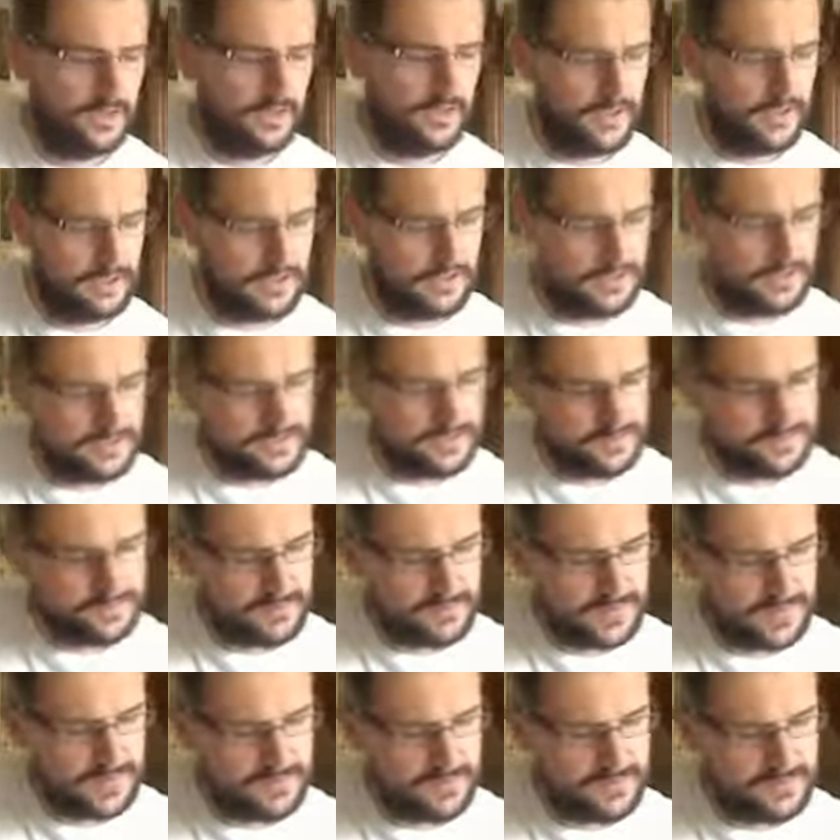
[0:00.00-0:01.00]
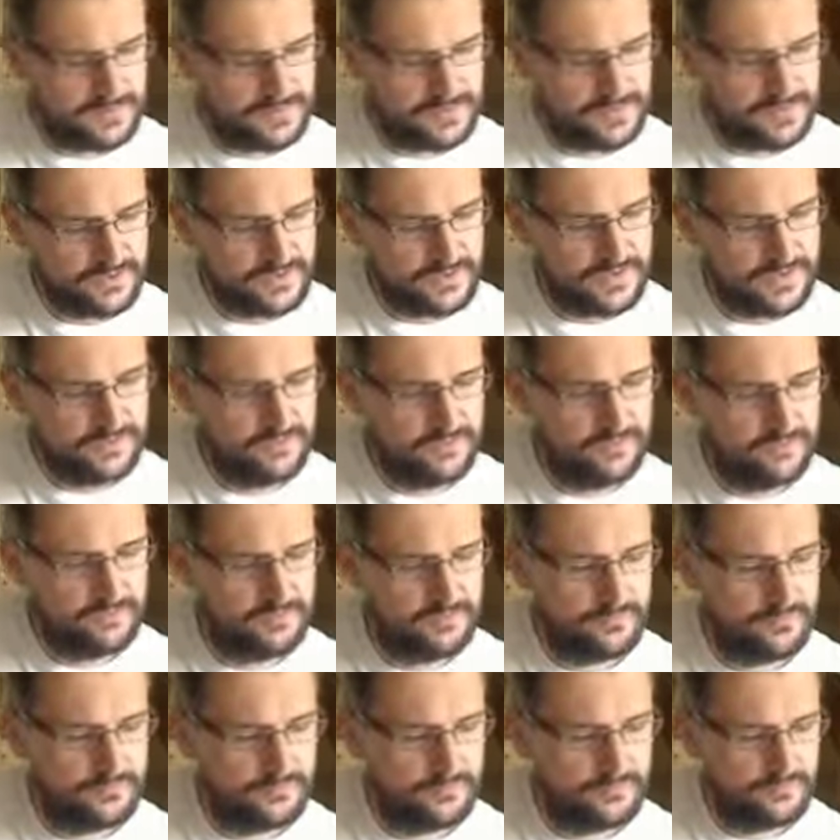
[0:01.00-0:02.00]
Let's just play those. So 2
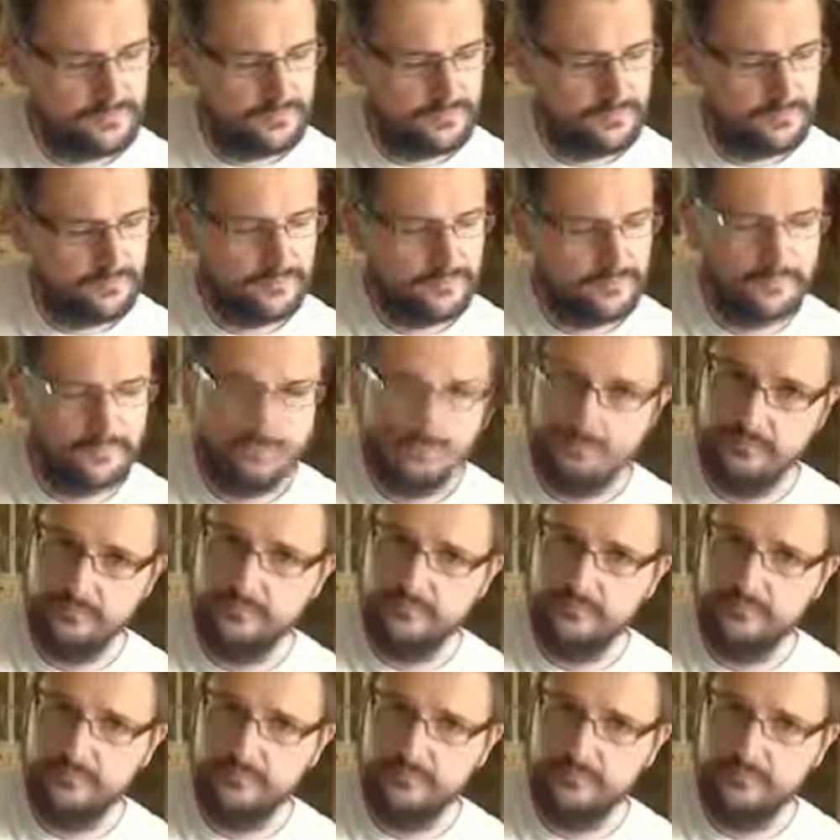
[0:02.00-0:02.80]
becomes